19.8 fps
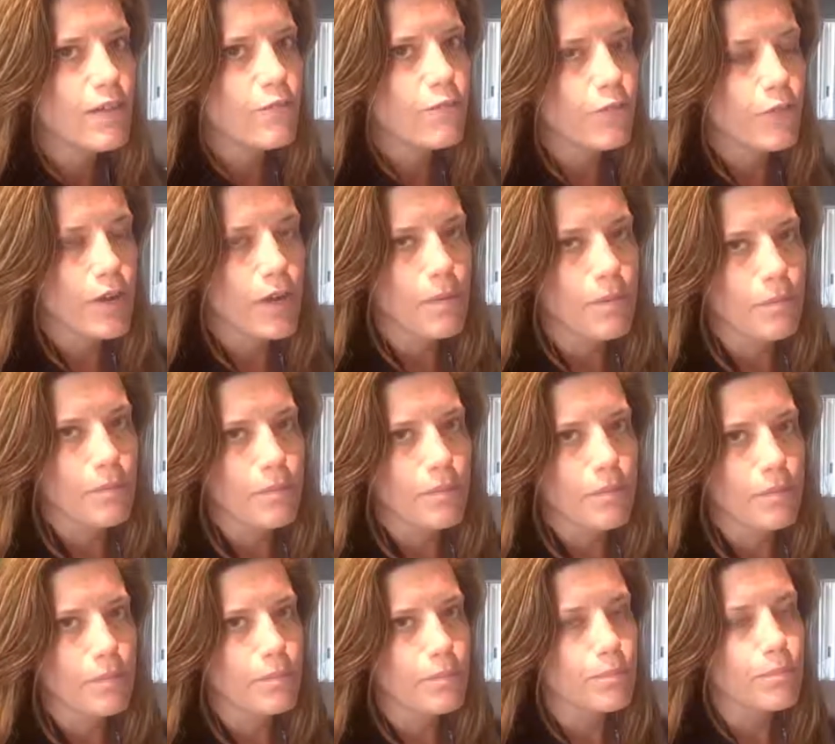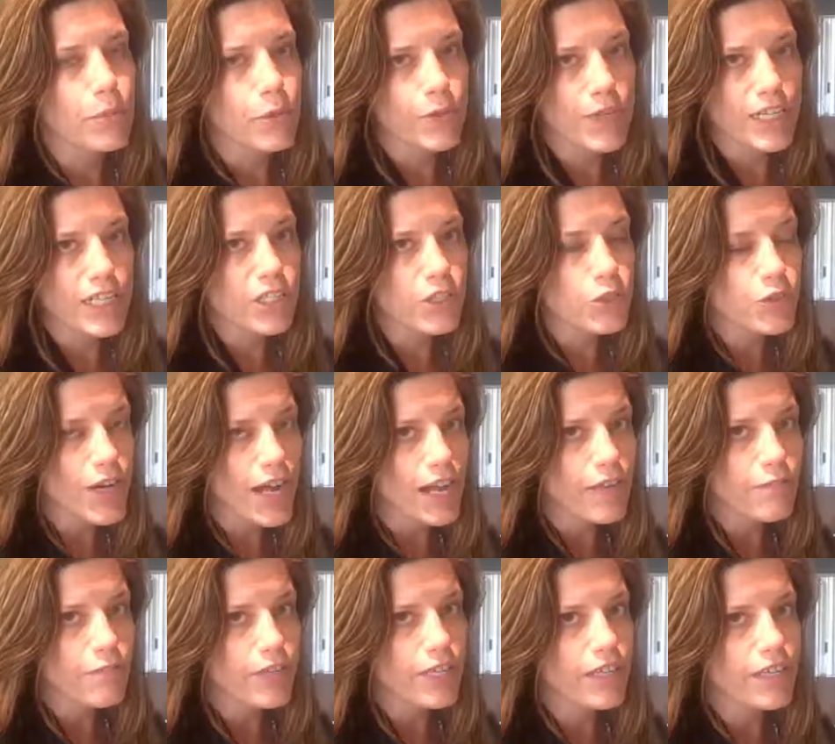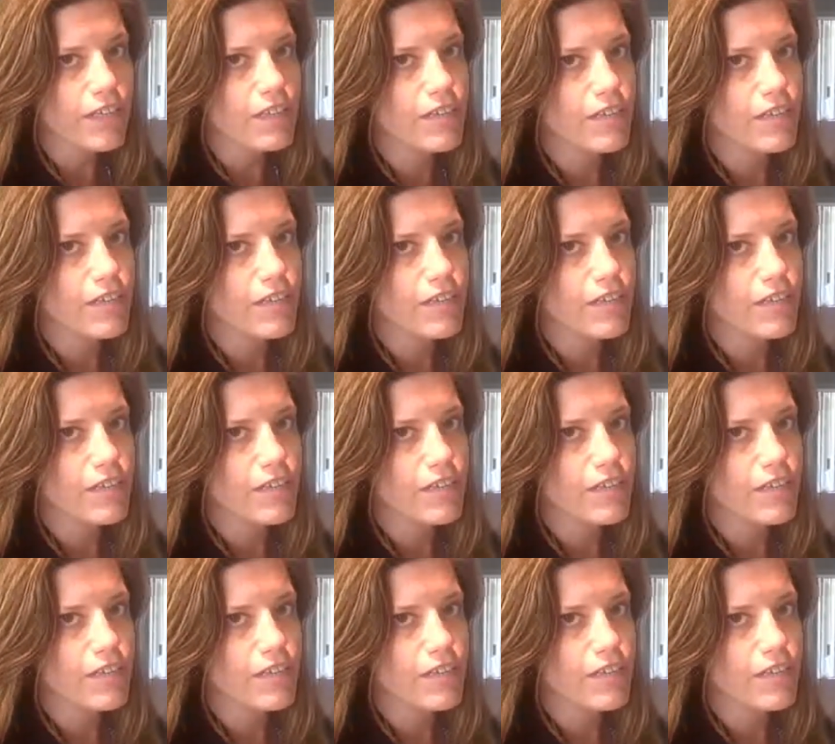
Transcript: from marine traffic,